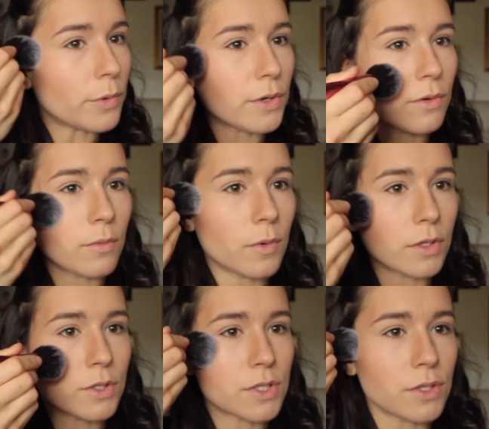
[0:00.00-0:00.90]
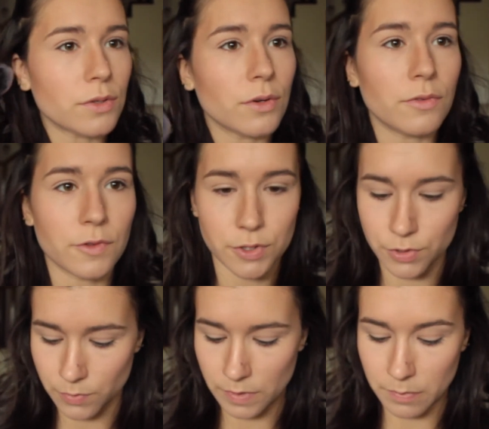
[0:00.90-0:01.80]
We don't want to
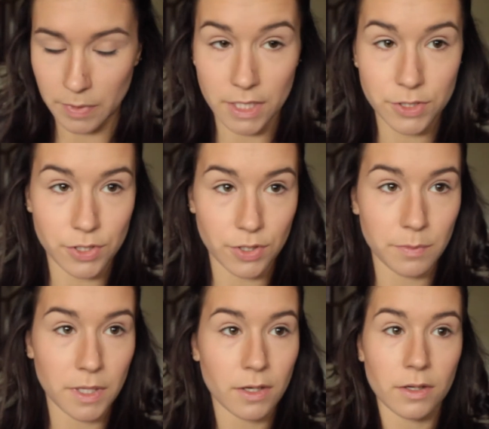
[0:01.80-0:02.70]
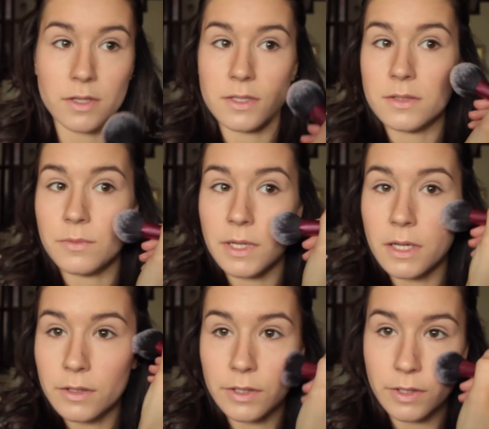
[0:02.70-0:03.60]
overdo with blusher because
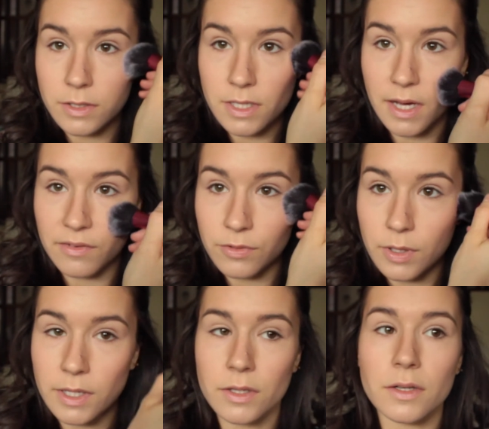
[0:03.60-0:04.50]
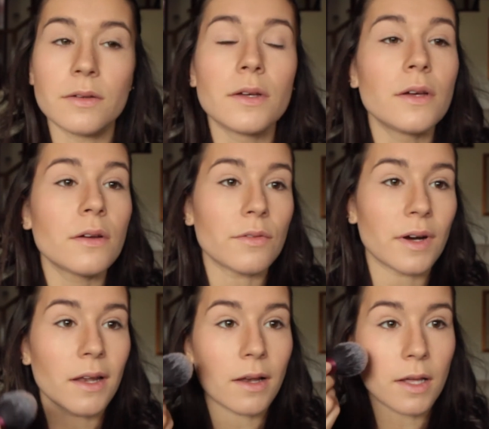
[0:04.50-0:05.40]
we are going to have quite a red